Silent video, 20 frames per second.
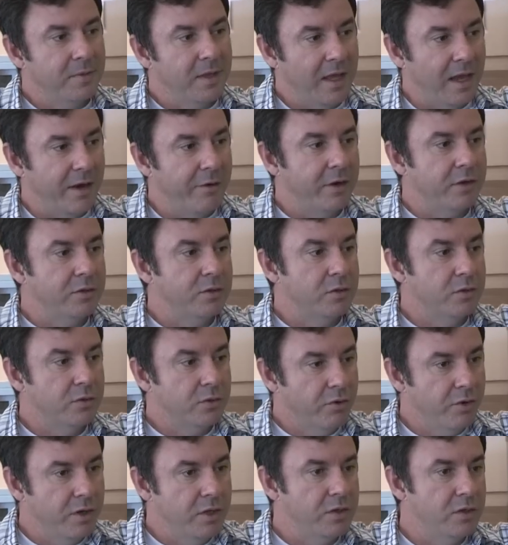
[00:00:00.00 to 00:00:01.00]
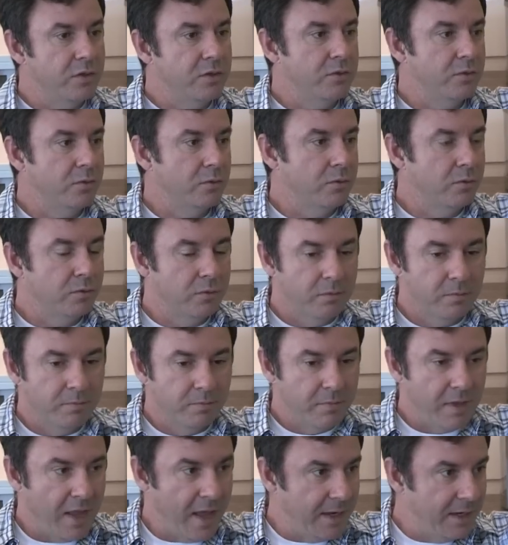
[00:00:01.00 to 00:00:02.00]
characters, creatures, or
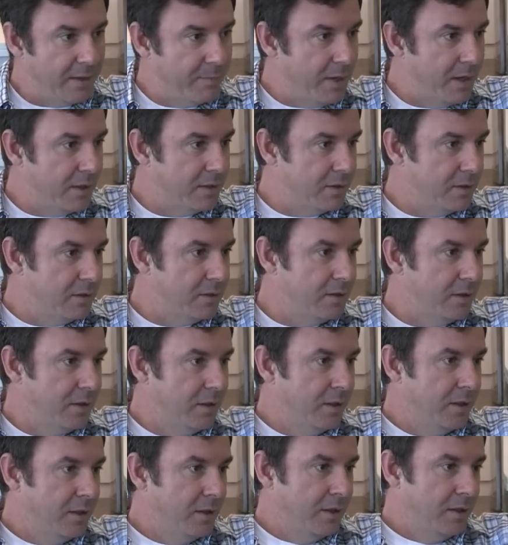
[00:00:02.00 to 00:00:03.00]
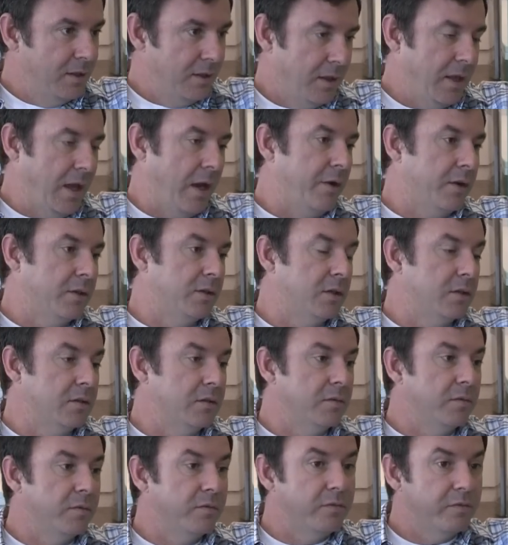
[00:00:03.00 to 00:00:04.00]
animated
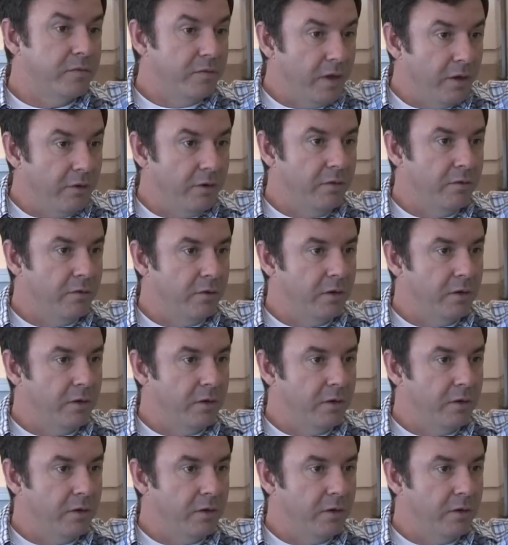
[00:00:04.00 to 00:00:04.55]
characters very,